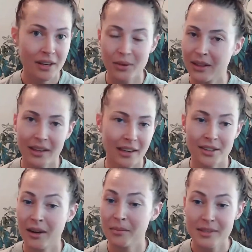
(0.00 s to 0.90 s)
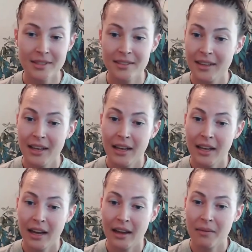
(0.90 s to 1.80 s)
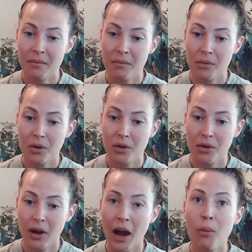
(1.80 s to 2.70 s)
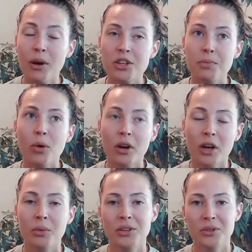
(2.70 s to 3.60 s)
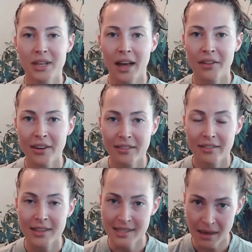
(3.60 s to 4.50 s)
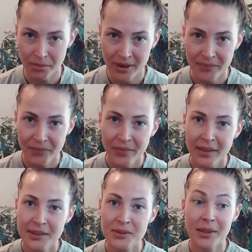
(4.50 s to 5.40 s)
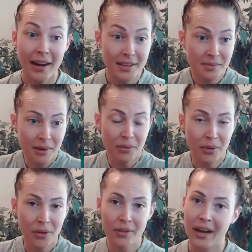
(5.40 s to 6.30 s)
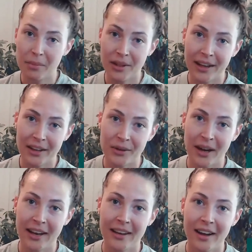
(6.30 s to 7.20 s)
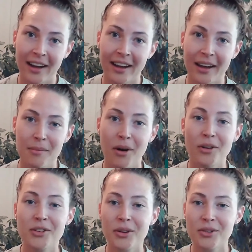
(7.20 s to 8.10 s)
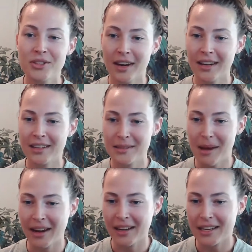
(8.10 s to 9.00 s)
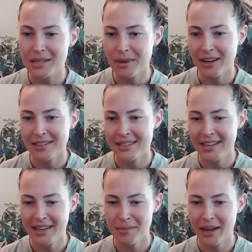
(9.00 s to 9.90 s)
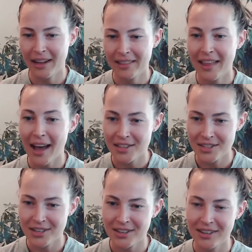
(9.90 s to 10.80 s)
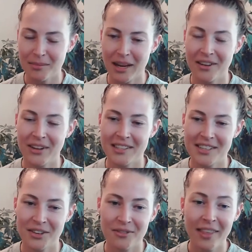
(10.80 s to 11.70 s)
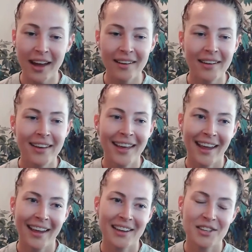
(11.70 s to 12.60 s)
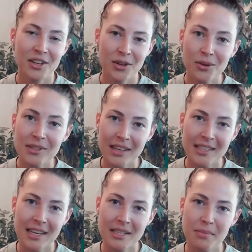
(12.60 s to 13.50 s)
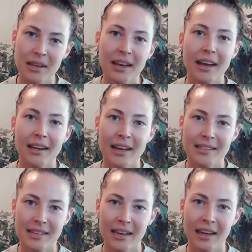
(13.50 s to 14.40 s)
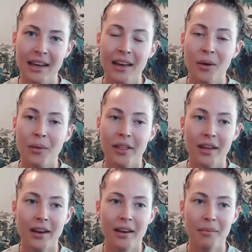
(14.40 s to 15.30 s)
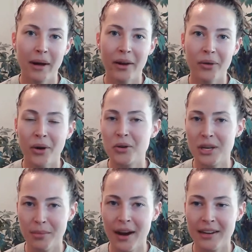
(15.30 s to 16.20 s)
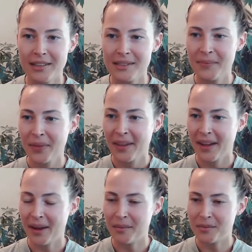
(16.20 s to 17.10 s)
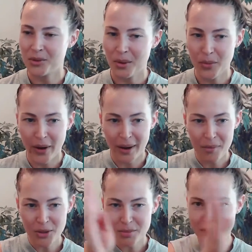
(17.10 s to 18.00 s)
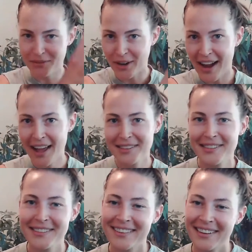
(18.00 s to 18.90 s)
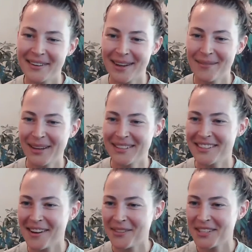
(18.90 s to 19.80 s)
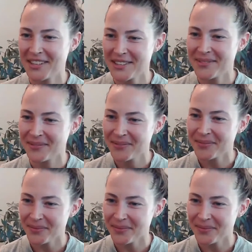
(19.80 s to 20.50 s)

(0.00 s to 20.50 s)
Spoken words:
what if we linked arms? How much more could we do together than separate? So that is my role that I play at Unyte. I am also studying somatic experiencing in my last year, in my advanced year of that, and use the SSP and SC within my own coaching practice. So I'm wearing multiple different hats and coming into this conversation.